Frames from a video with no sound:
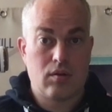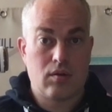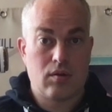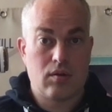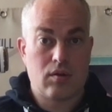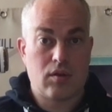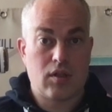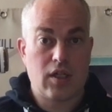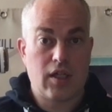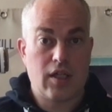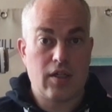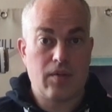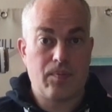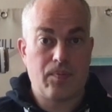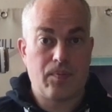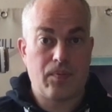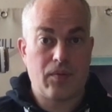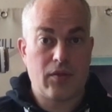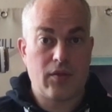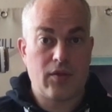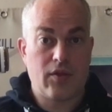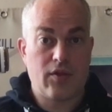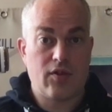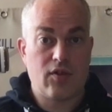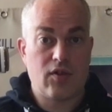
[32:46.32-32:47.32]
Okay,
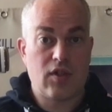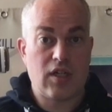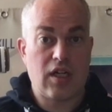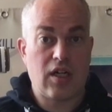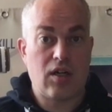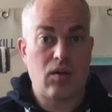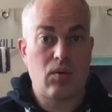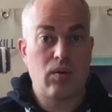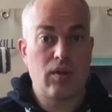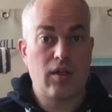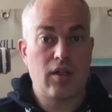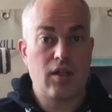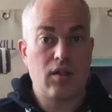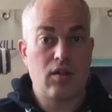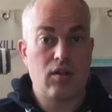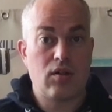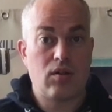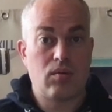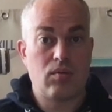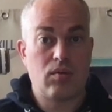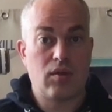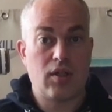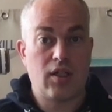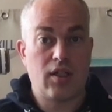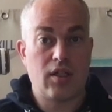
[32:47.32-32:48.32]
so now we
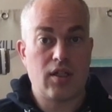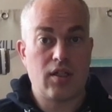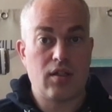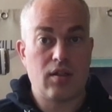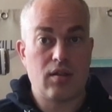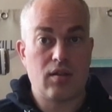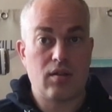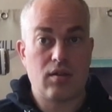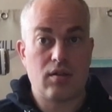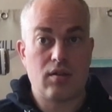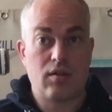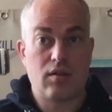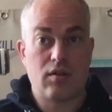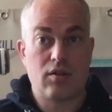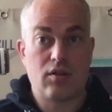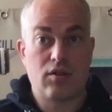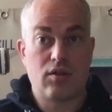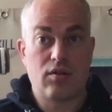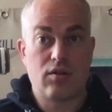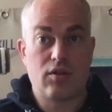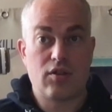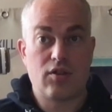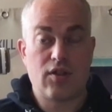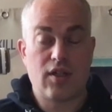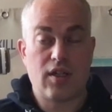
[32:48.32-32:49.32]
only
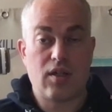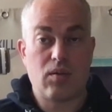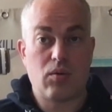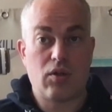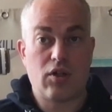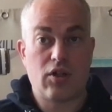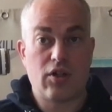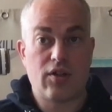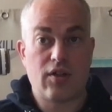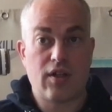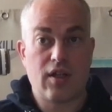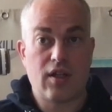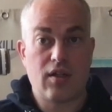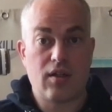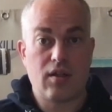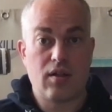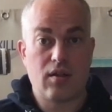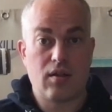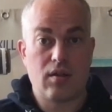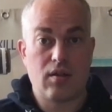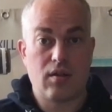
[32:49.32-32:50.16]
should still work then.